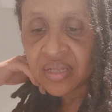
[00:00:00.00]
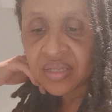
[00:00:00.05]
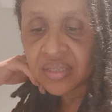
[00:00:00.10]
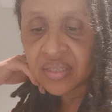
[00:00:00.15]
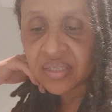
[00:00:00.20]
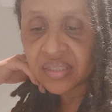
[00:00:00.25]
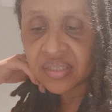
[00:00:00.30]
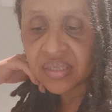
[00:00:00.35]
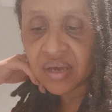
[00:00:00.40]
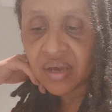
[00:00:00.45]

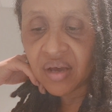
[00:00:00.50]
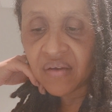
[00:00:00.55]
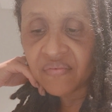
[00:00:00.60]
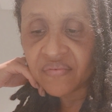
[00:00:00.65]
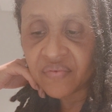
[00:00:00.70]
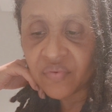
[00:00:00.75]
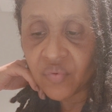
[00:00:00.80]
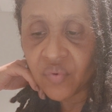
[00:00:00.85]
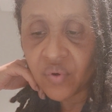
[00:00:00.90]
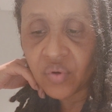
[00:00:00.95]
This
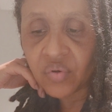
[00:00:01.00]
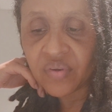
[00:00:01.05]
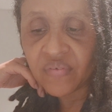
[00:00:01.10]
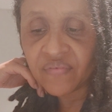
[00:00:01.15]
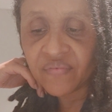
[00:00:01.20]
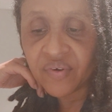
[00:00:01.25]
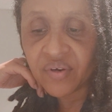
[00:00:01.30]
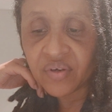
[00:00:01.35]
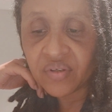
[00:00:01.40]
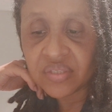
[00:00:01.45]
oft-quoted
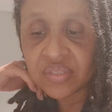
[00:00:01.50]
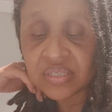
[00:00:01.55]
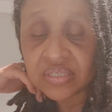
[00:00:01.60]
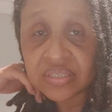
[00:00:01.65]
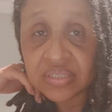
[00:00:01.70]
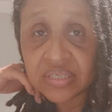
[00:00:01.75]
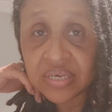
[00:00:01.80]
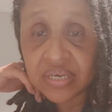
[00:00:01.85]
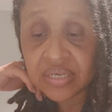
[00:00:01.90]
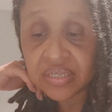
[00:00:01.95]
verse
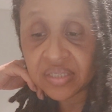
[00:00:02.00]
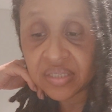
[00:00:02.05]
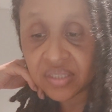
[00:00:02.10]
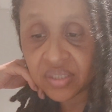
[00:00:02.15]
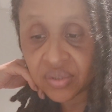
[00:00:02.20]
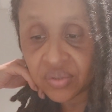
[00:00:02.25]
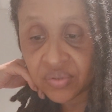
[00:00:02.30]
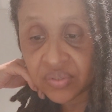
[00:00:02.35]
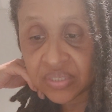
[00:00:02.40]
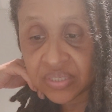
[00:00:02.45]
attests
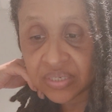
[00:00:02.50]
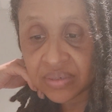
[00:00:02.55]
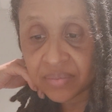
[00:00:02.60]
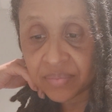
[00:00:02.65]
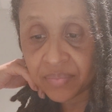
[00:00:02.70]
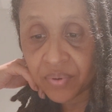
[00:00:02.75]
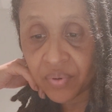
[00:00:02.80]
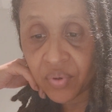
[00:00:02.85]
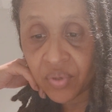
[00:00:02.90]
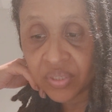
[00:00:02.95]
to the
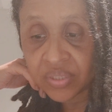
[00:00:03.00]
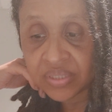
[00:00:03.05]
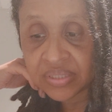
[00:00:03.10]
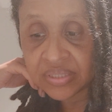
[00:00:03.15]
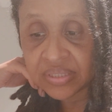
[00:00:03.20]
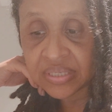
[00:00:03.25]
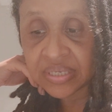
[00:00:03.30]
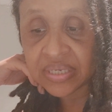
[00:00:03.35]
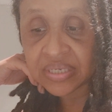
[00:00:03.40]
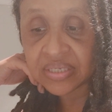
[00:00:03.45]

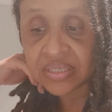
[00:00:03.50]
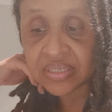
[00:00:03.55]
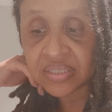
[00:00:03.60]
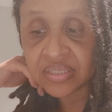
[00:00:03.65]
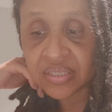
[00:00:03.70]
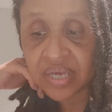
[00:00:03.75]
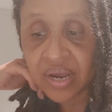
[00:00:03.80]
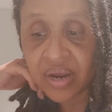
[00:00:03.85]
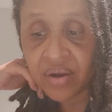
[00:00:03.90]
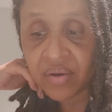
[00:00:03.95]
importance and
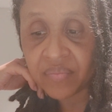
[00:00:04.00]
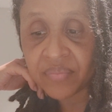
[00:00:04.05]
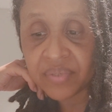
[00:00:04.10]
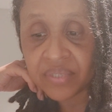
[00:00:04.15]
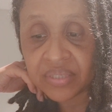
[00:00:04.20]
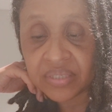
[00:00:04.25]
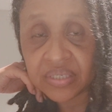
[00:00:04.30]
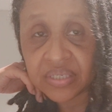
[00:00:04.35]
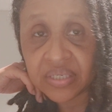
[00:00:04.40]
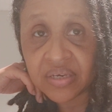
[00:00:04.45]

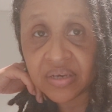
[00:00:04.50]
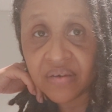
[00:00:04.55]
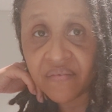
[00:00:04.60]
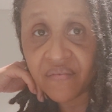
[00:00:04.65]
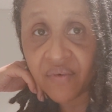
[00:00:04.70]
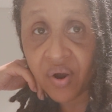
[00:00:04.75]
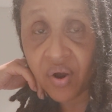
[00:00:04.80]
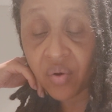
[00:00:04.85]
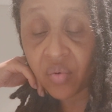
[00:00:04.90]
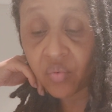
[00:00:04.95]
desirability of
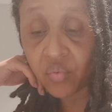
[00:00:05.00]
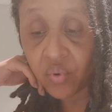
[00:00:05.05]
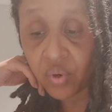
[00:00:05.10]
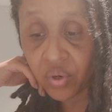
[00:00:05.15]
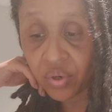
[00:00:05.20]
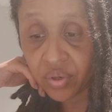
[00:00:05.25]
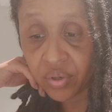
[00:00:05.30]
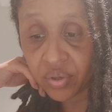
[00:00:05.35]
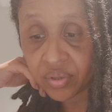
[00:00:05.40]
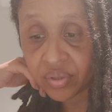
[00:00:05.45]
our
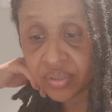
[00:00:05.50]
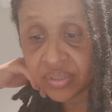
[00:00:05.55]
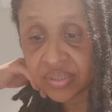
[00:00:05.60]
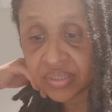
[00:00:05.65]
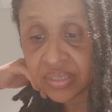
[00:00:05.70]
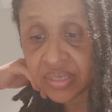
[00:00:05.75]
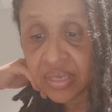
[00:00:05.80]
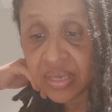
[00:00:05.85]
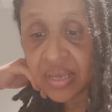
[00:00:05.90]
words